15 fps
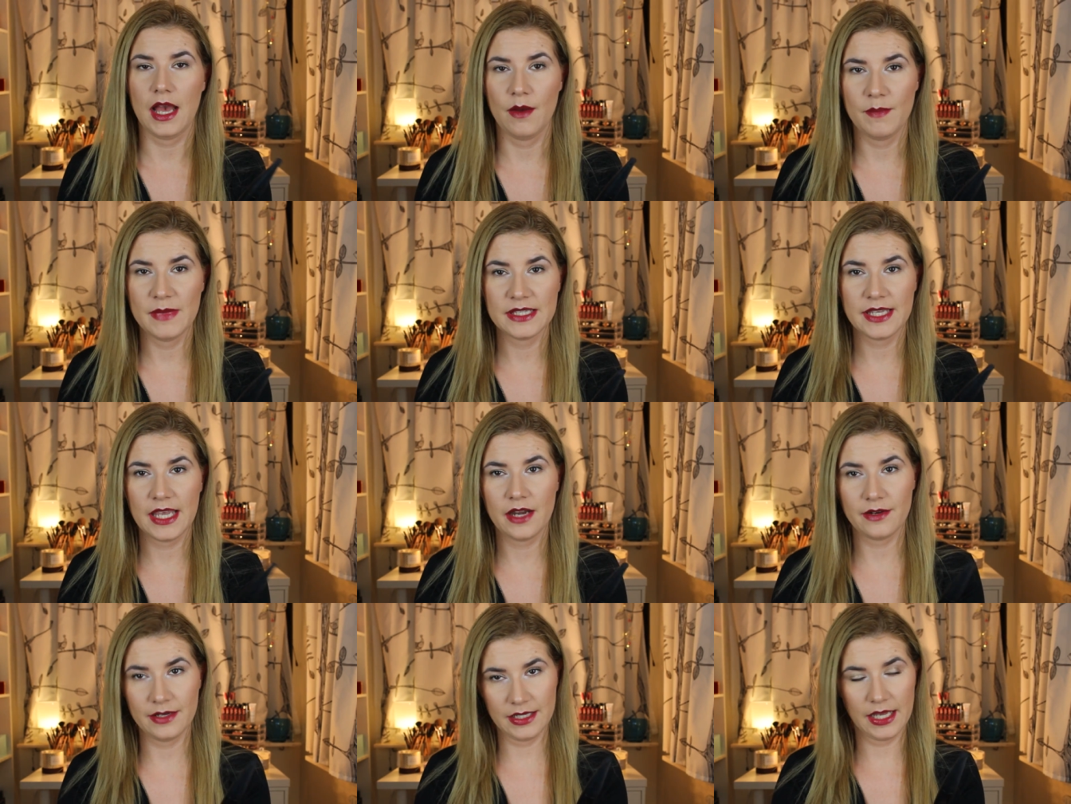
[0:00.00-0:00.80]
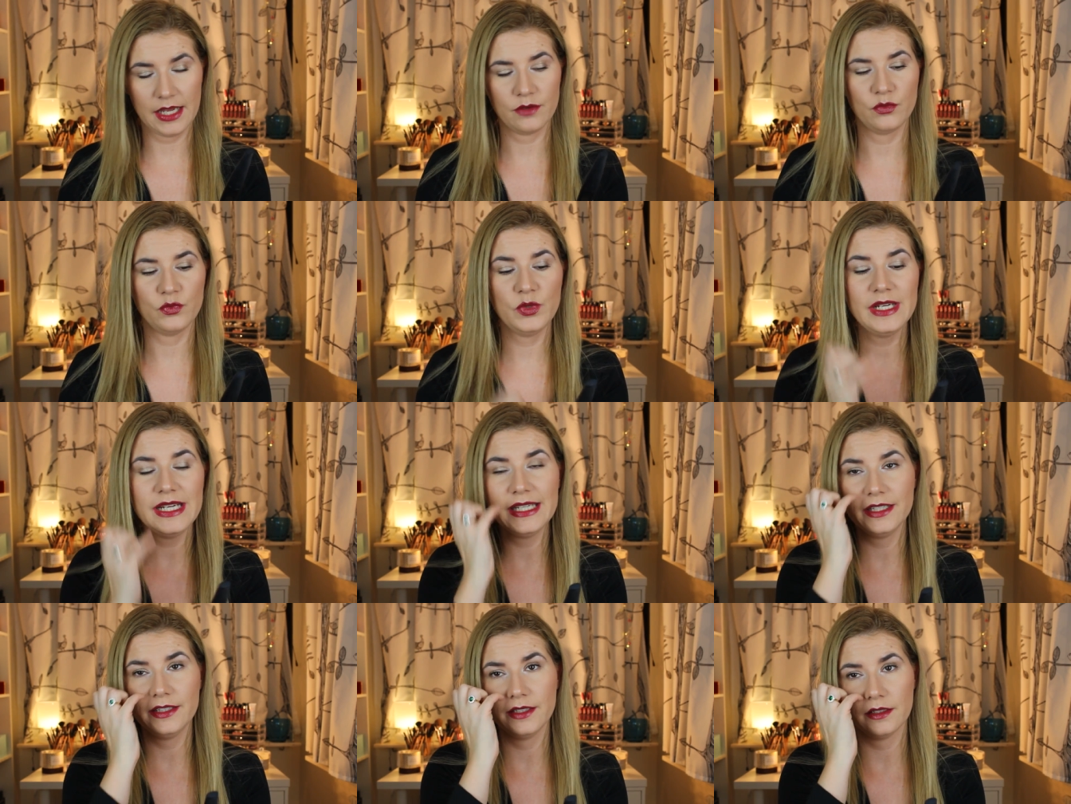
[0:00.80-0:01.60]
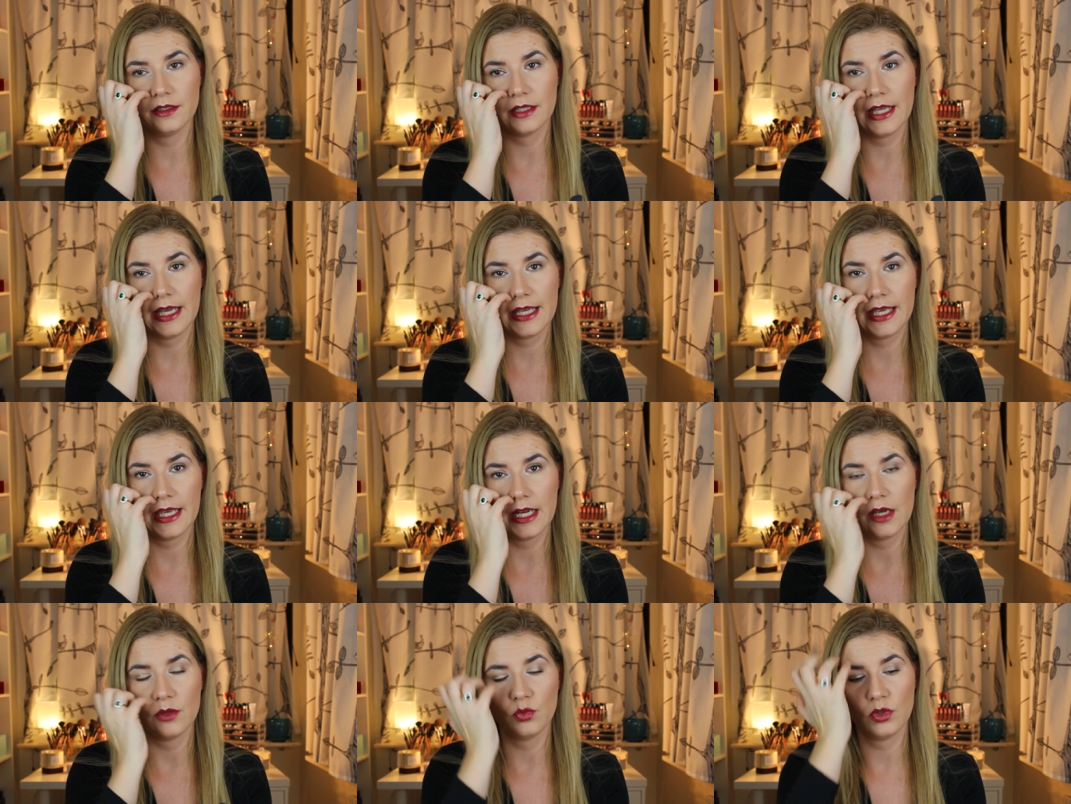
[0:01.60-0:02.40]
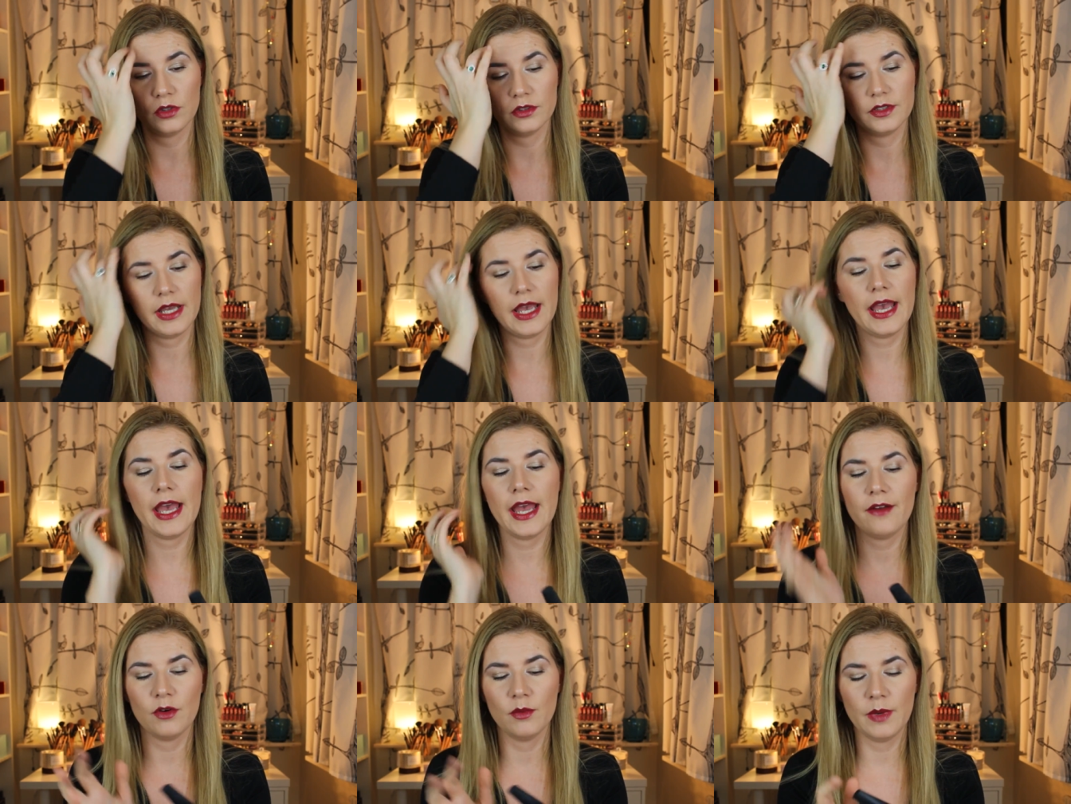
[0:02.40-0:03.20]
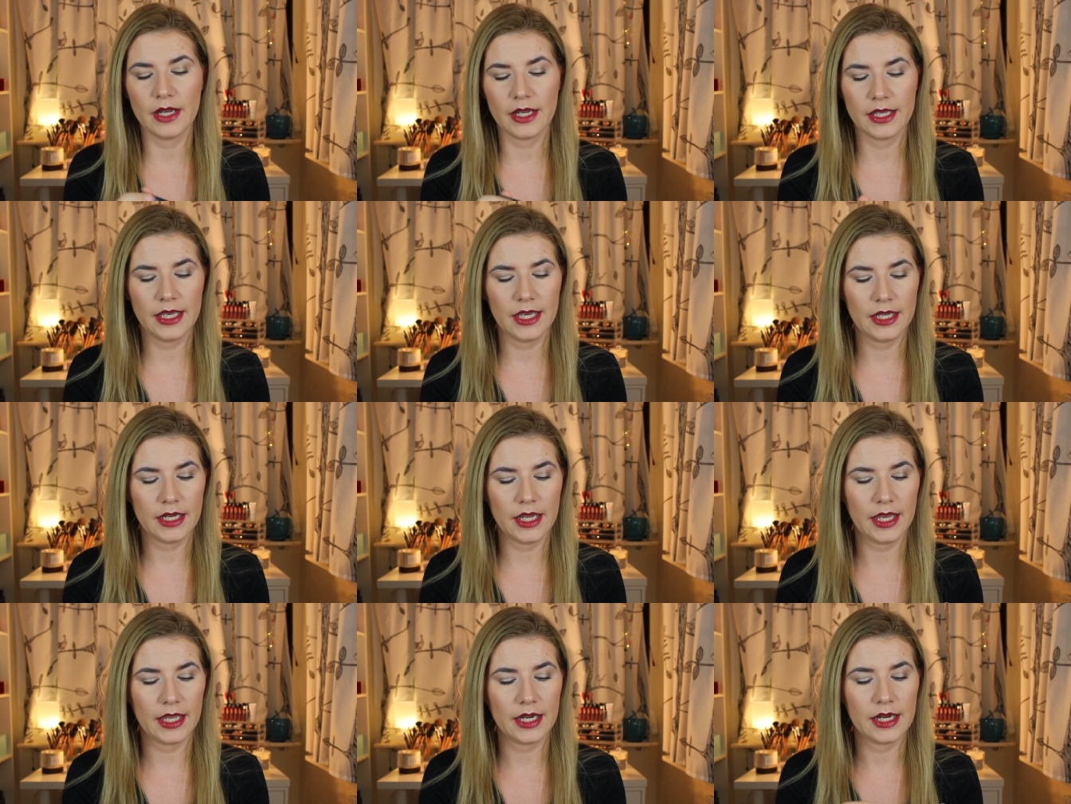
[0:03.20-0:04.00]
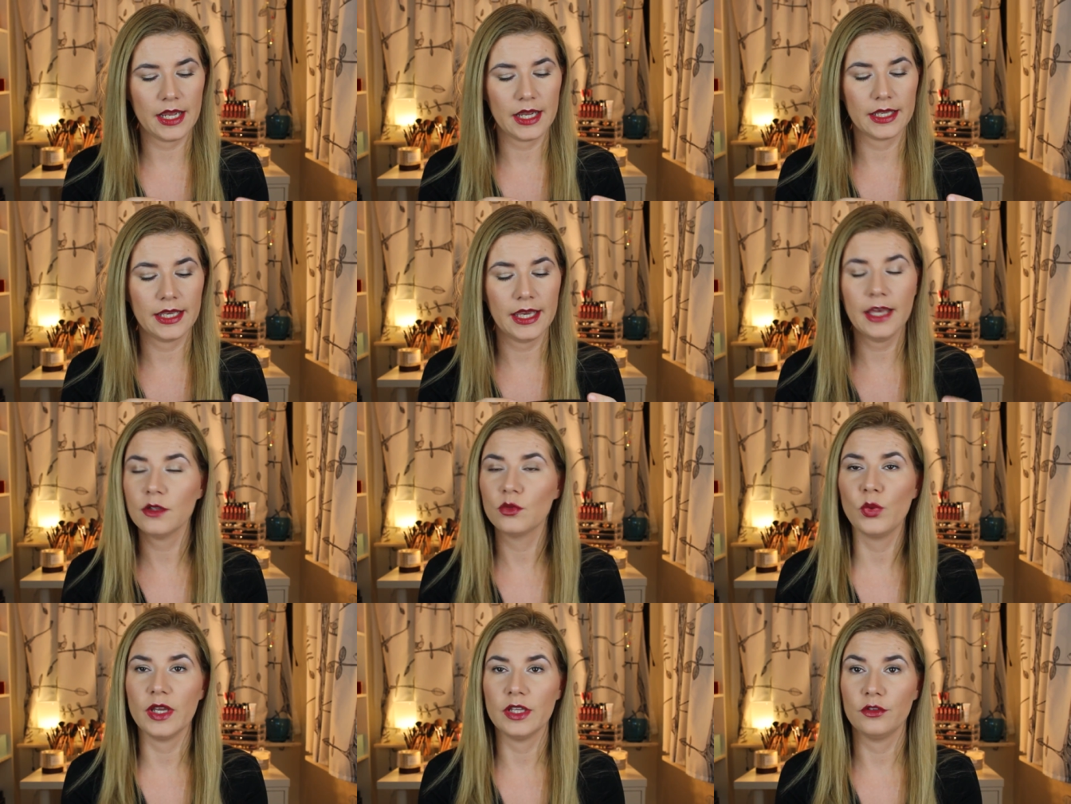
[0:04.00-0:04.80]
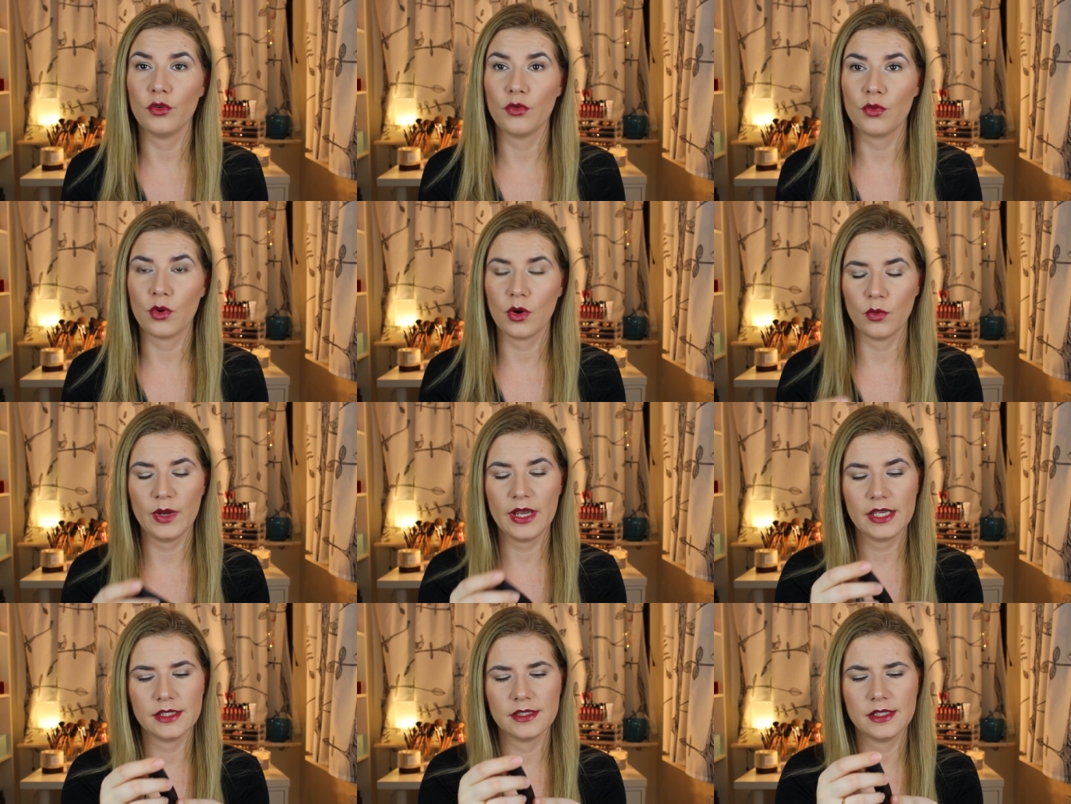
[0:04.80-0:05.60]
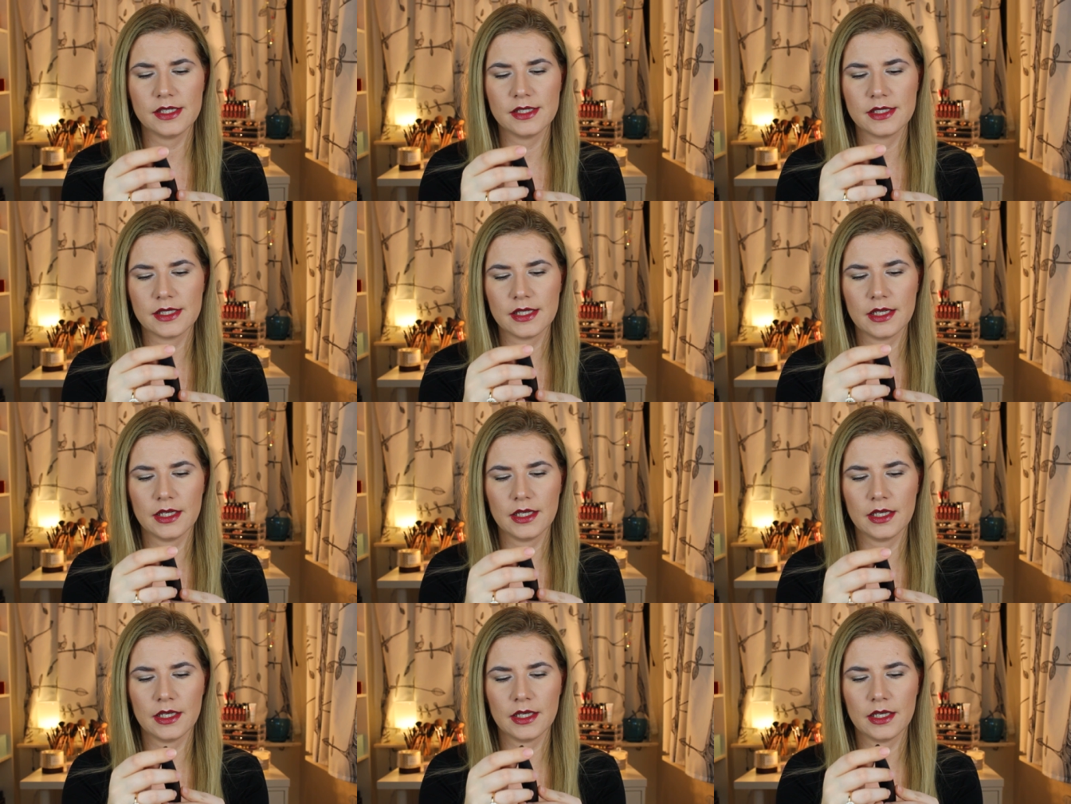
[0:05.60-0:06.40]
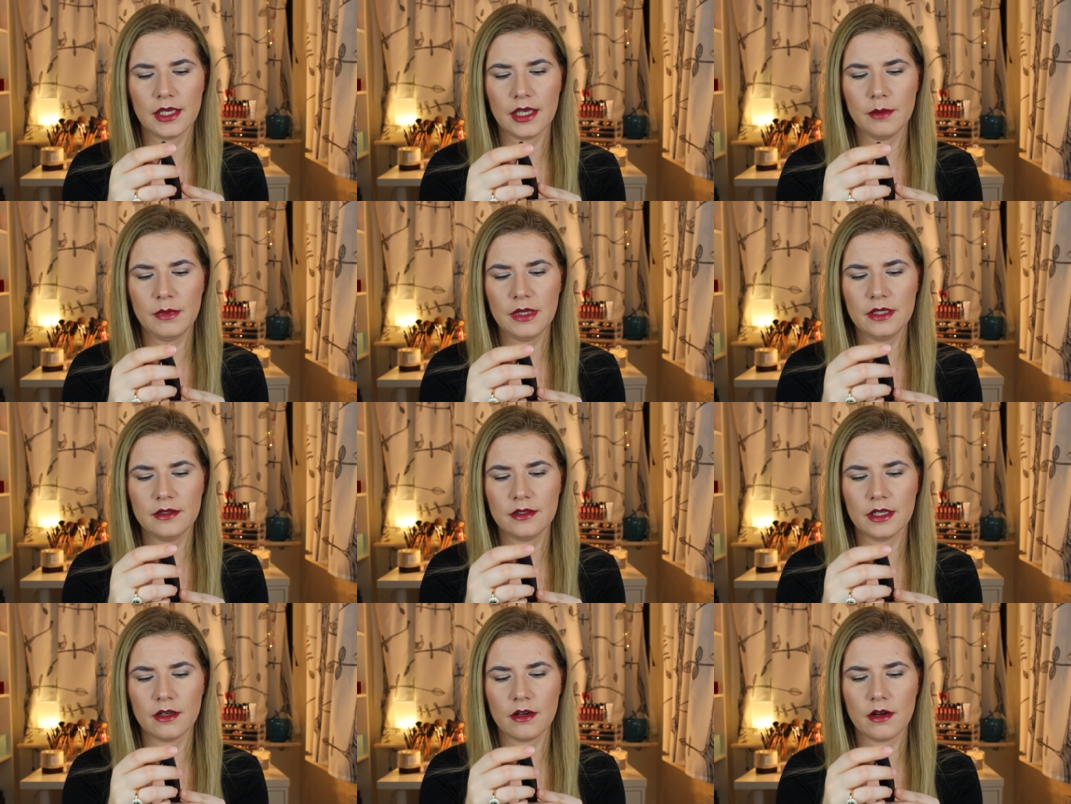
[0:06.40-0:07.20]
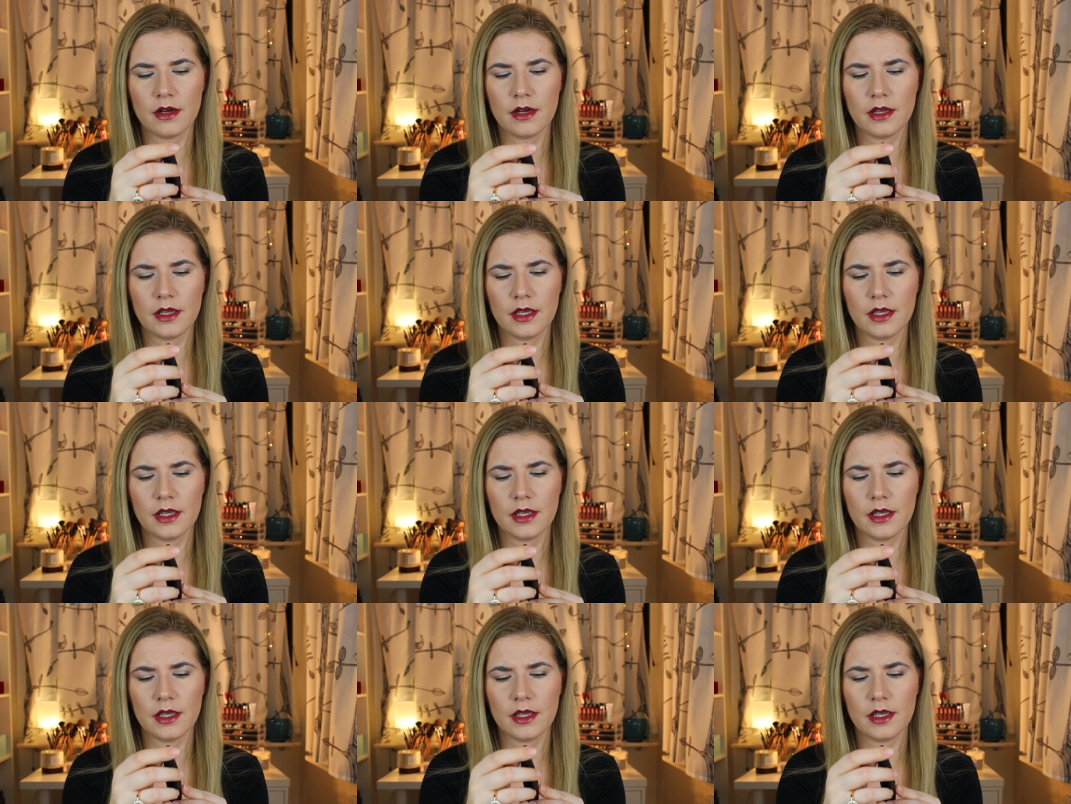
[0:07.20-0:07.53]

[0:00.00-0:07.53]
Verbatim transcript: A mascara that I really didn't like and I won't ever buy again I, and I can't wait to throw away is this uh, Emit and uh,